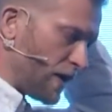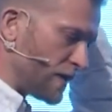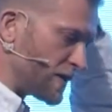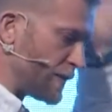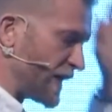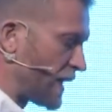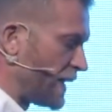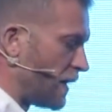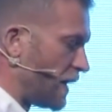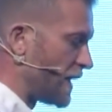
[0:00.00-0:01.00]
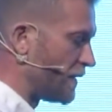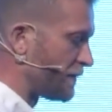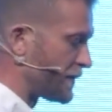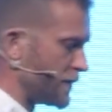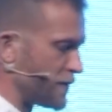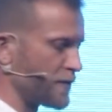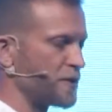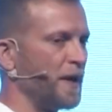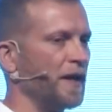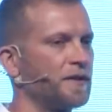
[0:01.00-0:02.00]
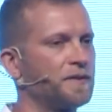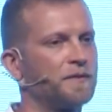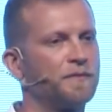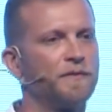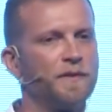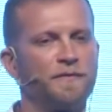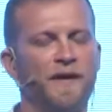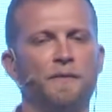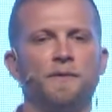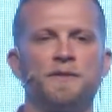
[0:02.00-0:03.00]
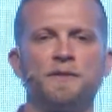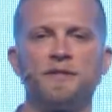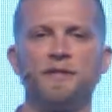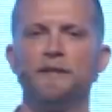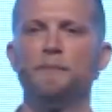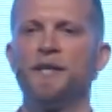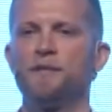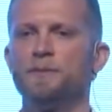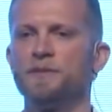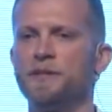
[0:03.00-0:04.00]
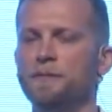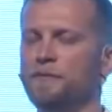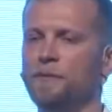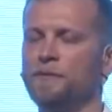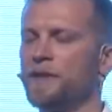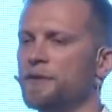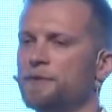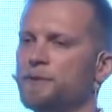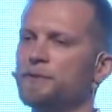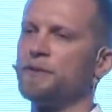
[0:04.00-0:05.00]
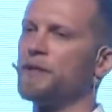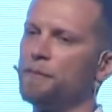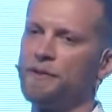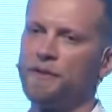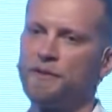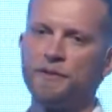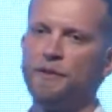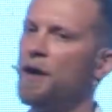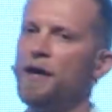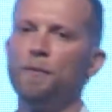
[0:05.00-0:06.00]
to be clear, I have huge respect for the founders and senior management team of all of the attribution companies. I